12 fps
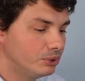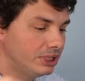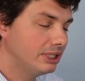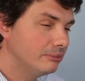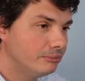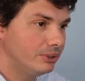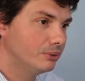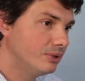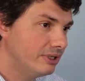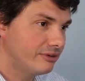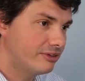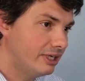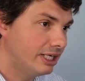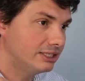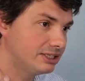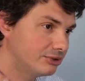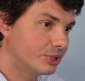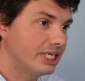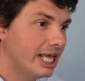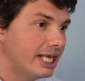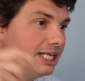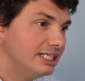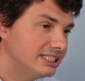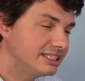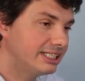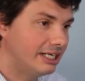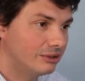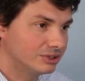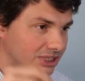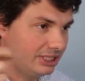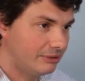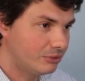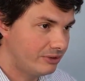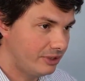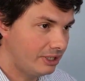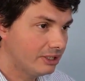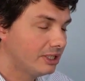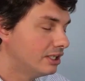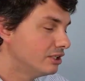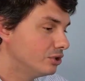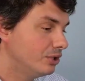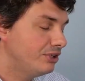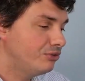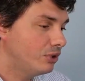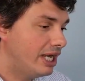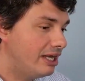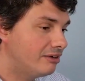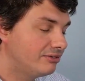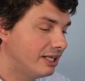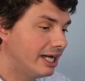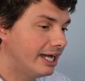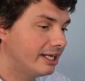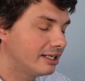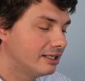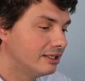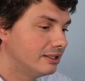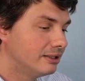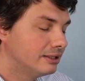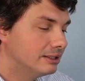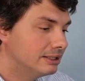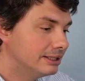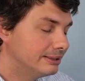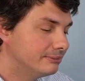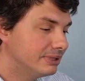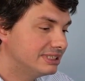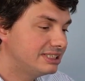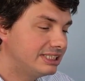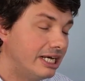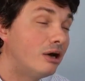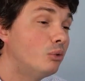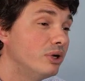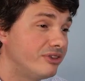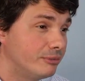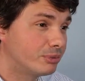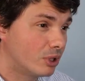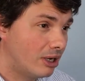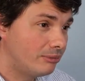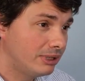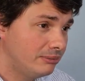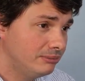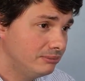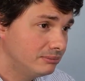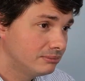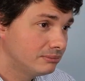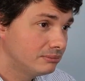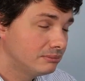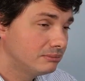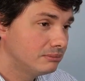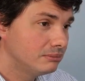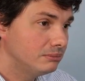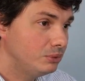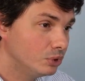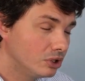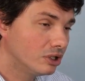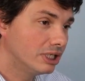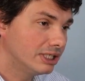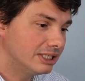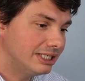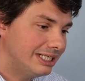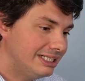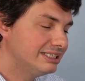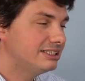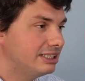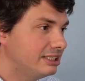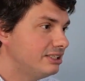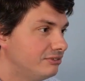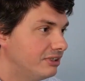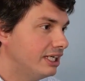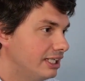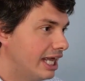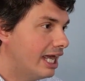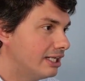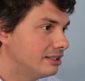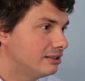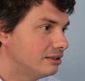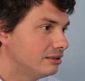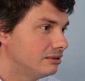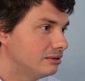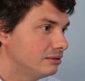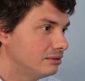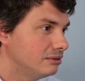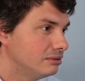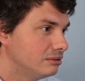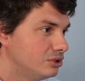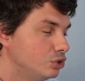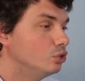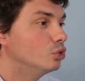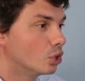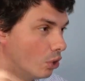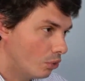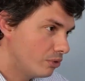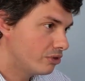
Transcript: and building things, creating cells and everything. So if you have like a cell with a problem, you're gonna incentivize that to growth.